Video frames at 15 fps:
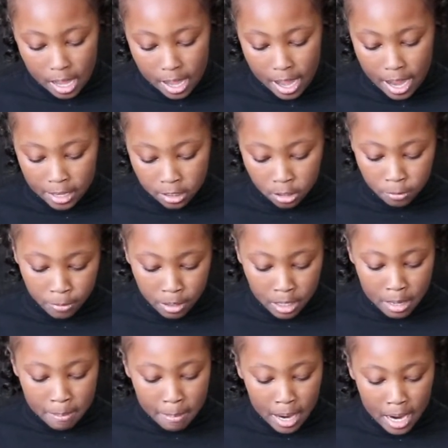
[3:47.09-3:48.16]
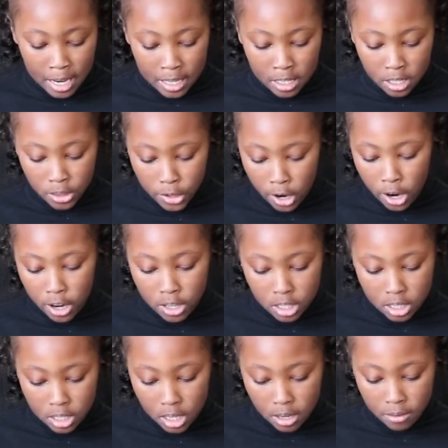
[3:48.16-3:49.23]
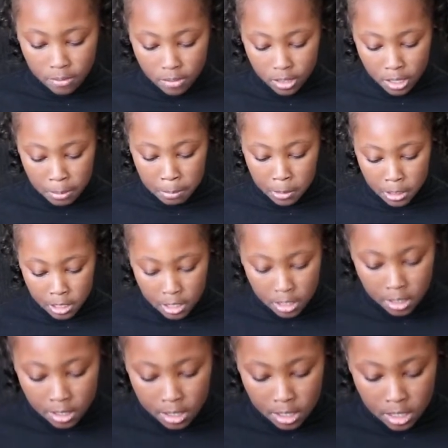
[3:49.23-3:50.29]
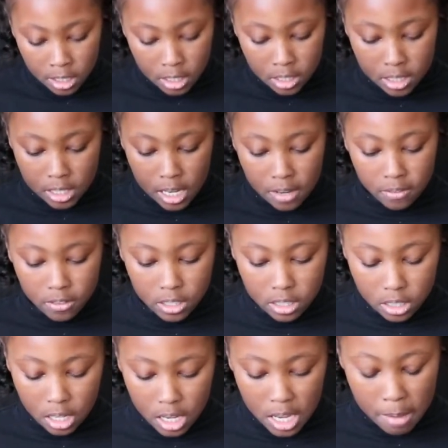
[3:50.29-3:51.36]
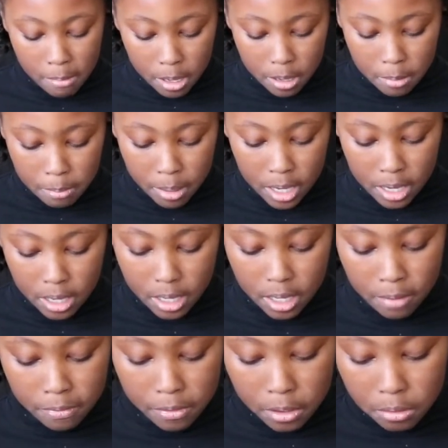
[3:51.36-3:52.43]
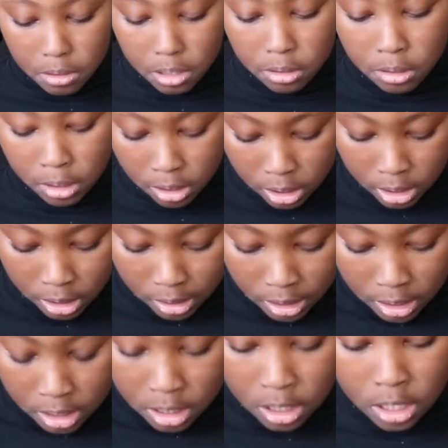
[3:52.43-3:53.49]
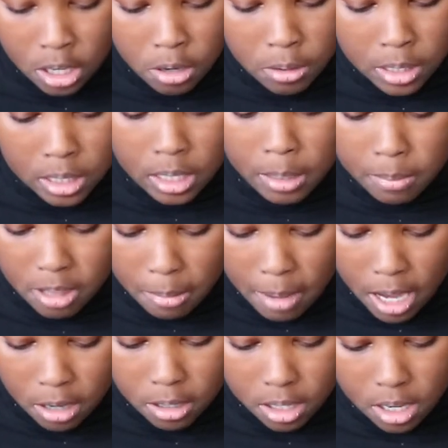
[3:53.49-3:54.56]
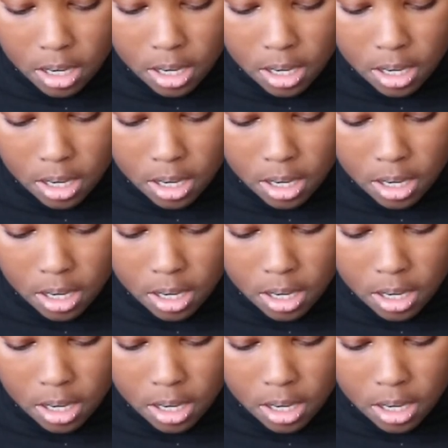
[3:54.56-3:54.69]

I don't really mind the hardness of them inside of the slime, but if you do, you can always keep them out.